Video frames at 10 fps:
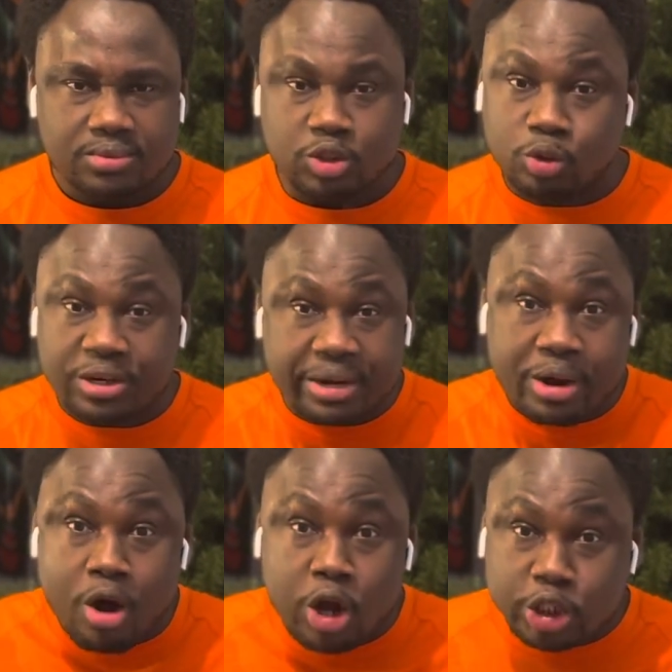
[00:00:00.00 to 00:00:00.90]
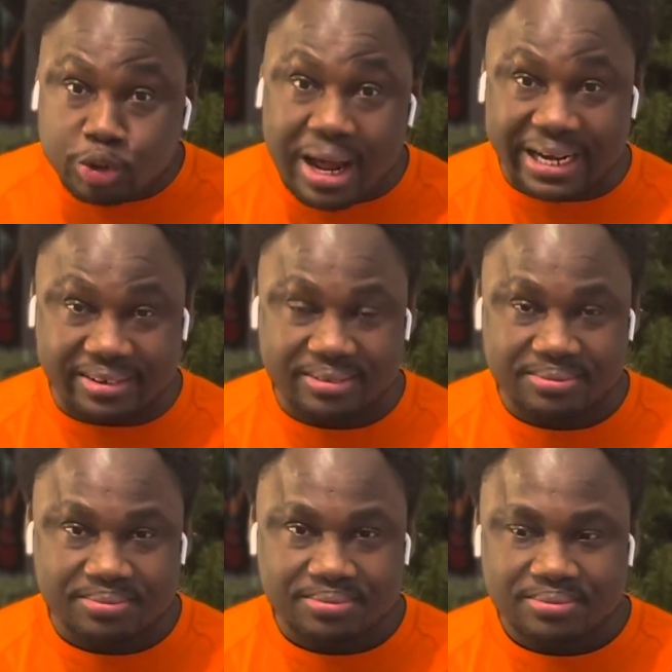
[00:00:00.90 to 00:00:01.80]
so they were all struggling
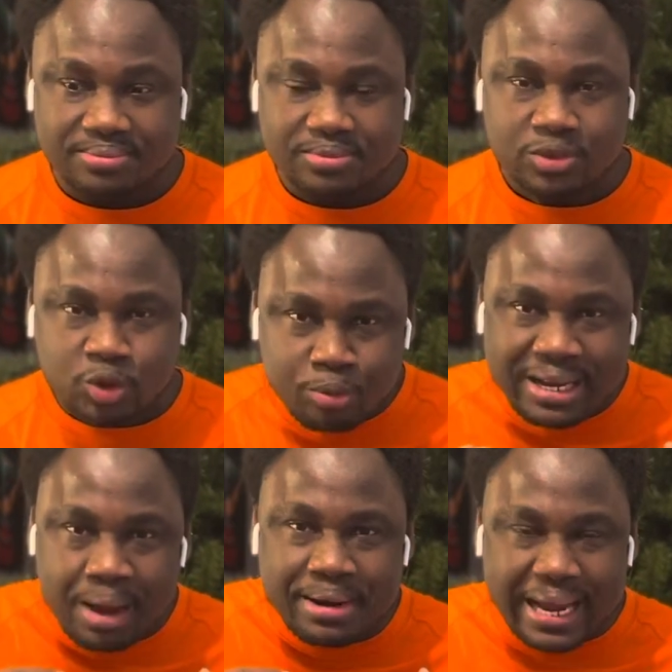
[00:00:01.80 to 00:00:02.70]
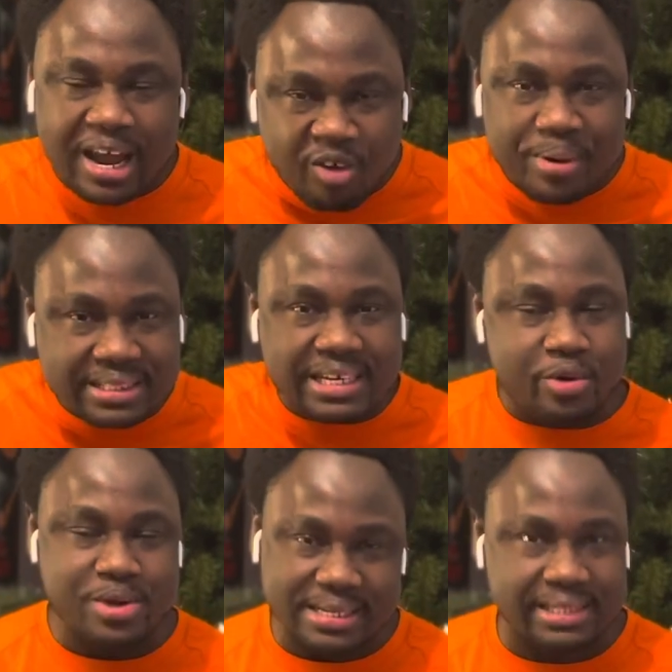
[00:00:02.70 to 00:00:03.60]
to become the kind of person that
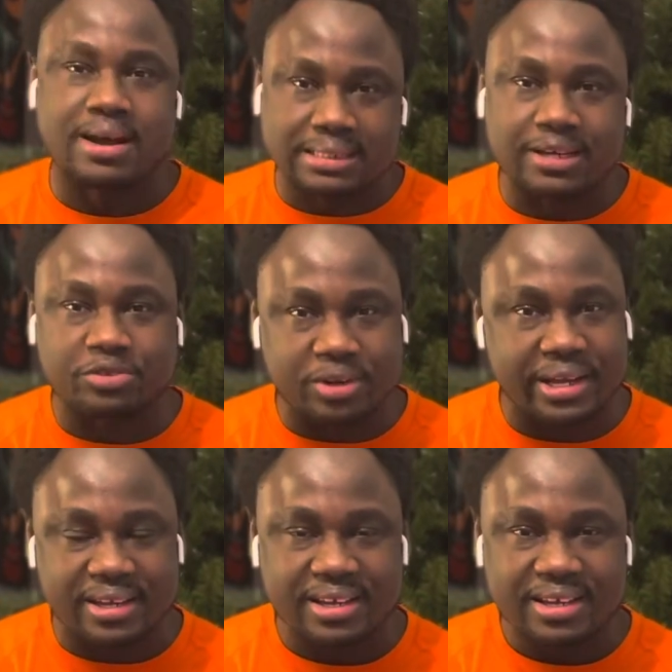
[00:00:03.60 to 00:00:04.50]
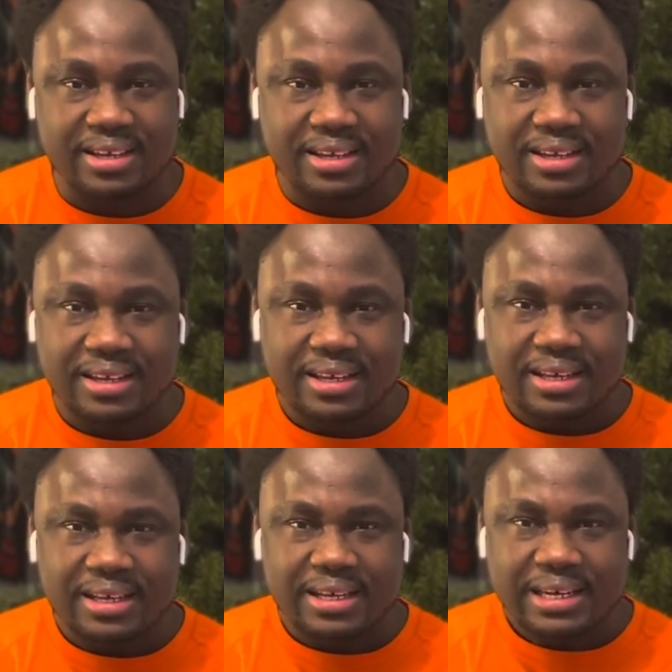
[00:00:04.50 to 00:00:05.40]
we are seeing ourselves today.
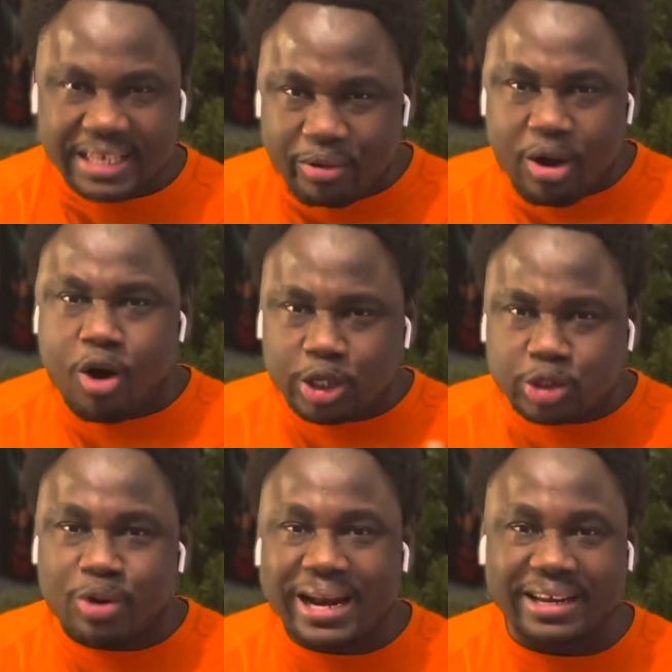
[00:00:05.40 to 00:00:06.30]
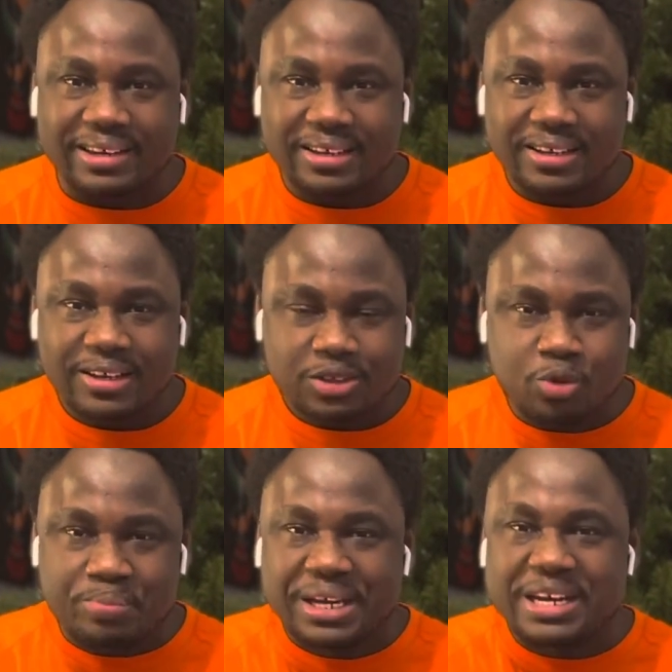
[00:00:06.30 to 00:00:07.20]
They were all struggling to
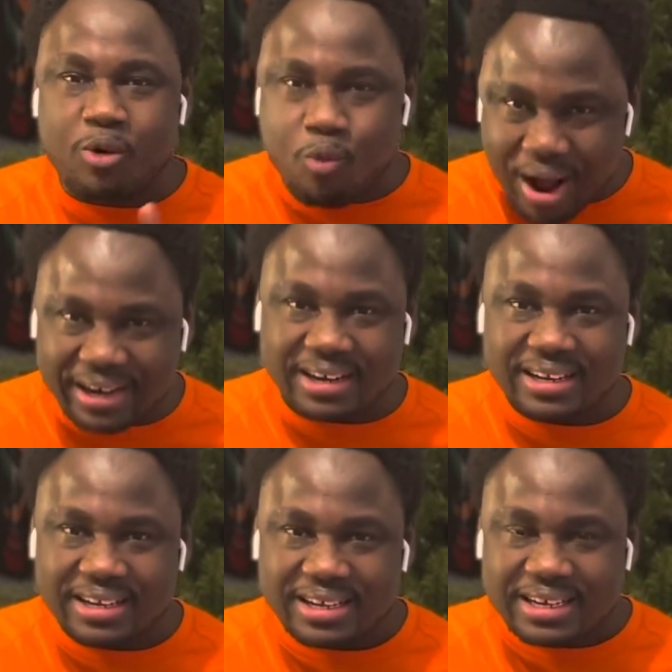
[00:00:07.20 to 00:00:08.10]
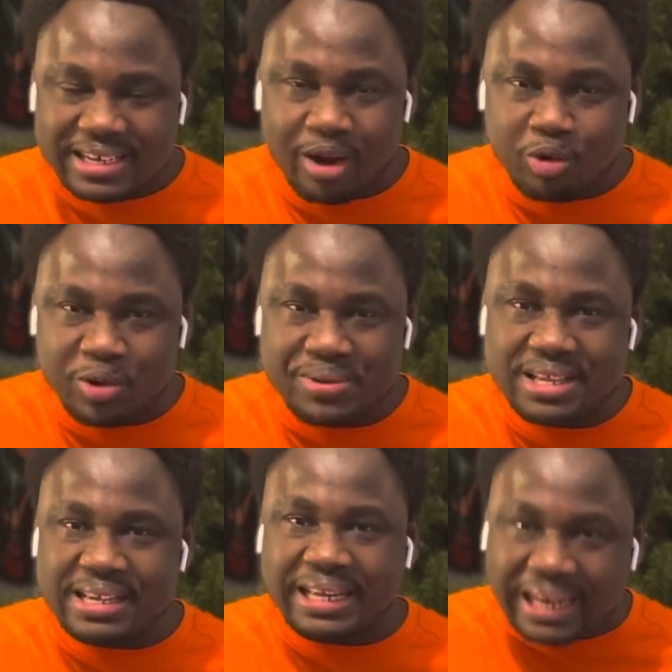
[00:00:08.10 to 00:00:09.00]
be the one that would
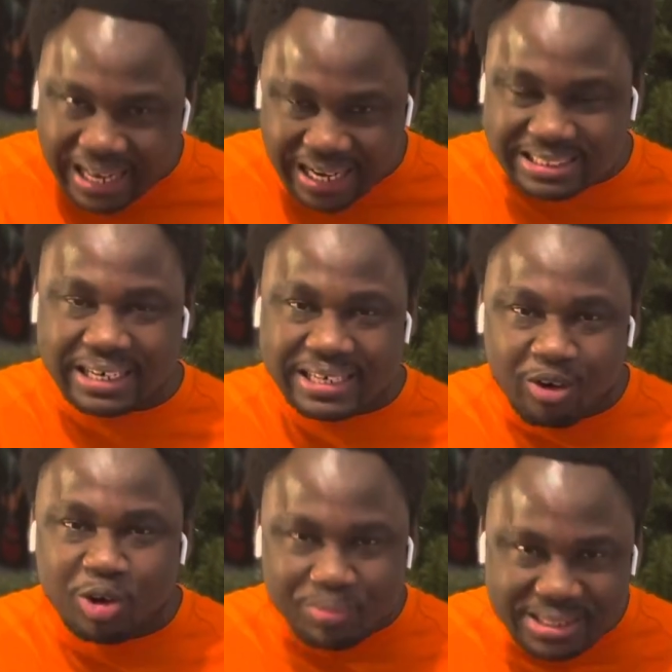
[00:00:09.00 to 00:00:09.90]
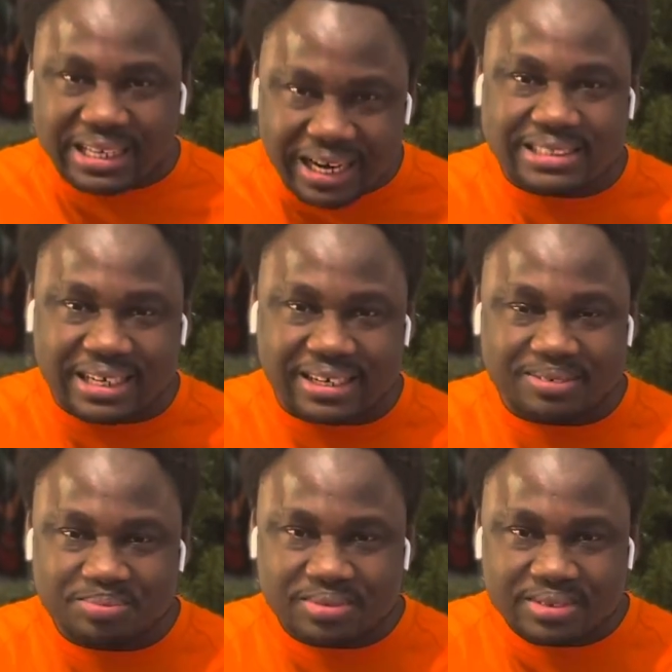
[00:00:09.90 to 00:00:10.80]
be elected, that would be selected,
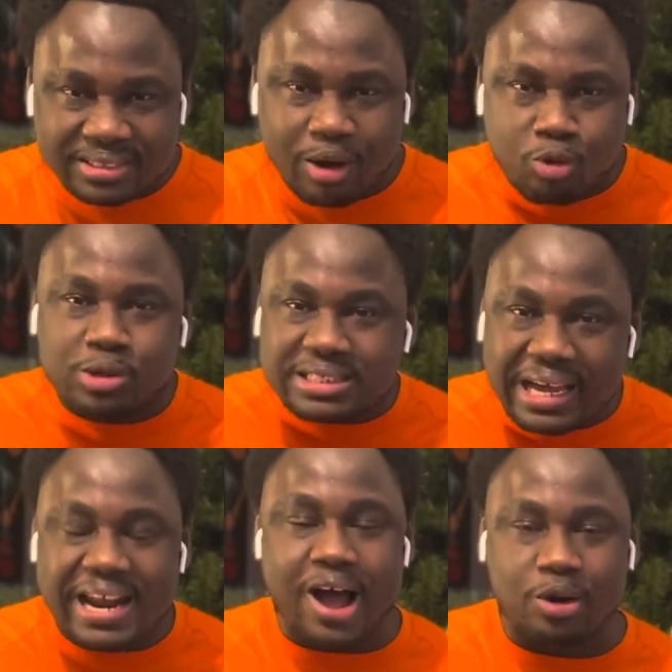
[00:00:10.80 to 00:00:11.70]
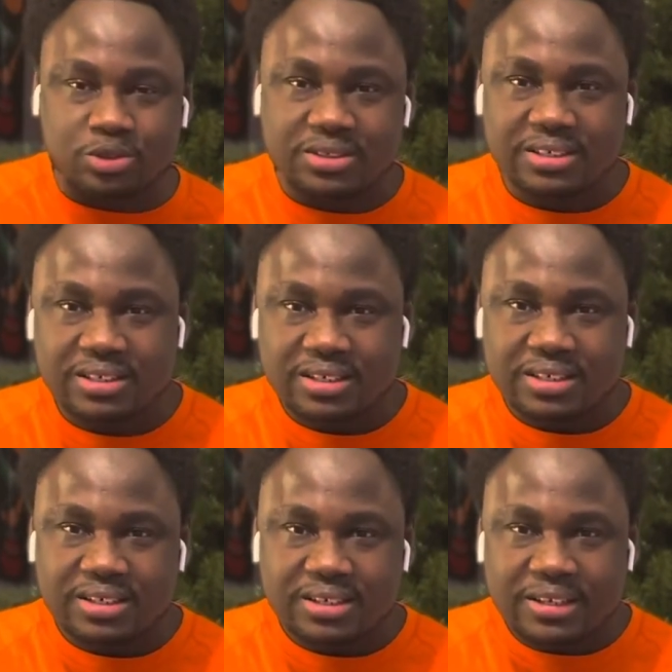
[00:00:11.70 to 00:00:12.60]
that could stand out
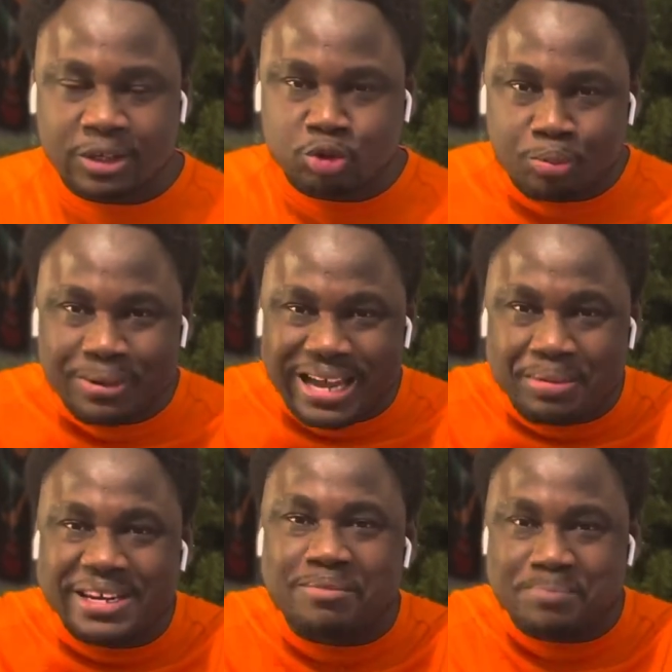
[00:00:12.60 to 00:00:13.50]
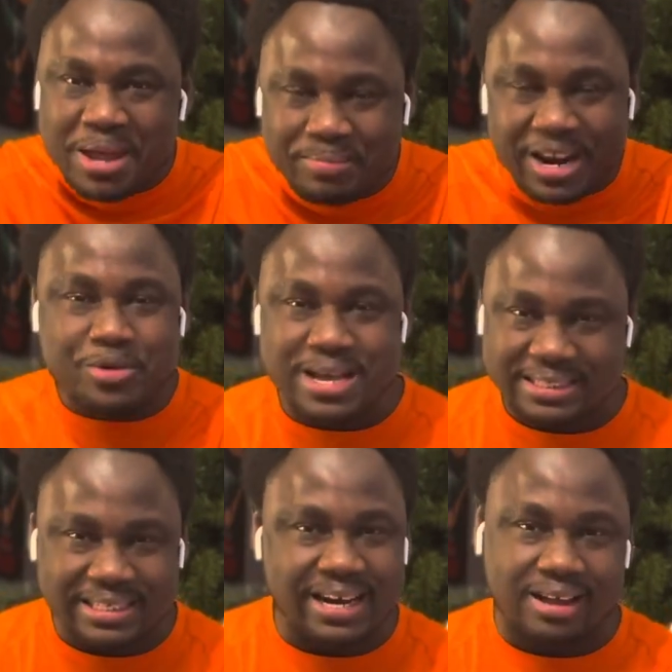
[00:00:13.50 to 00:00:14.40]
into becoming the baby that we are
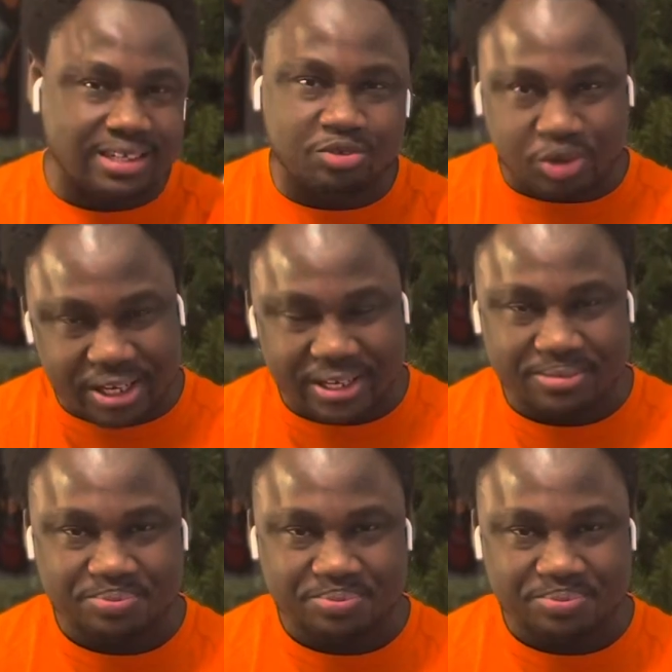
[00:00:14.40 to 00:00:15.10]
seeing ourselves today.